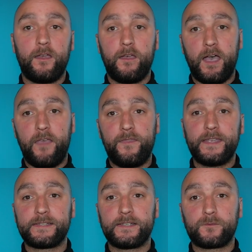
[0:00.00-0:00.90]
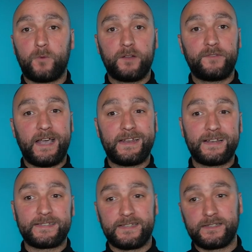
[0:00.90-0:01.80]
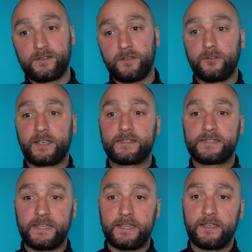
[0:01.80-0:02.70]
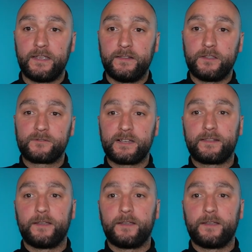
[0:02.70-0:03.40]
And this is one of the analysis you can see in the newsletter.